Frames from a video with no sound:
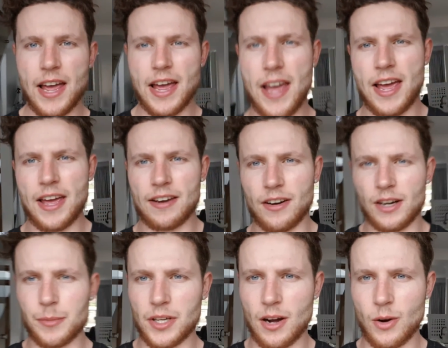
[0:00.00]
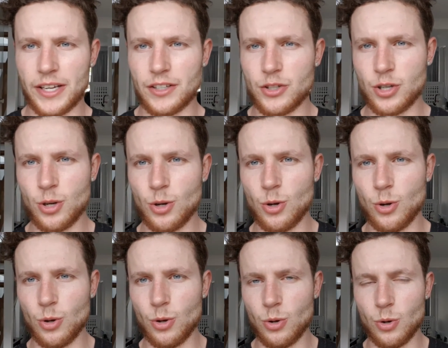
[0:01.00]
And I'm going
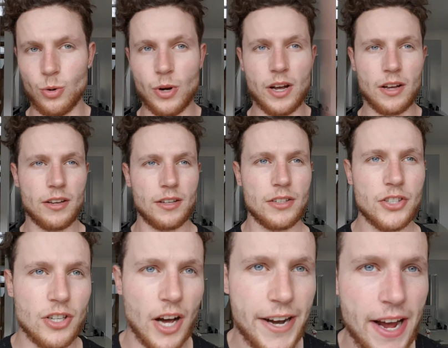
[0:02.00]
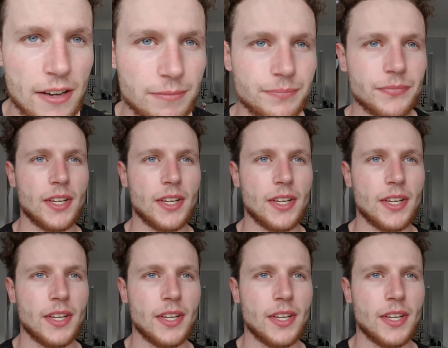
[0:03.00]
to sign out.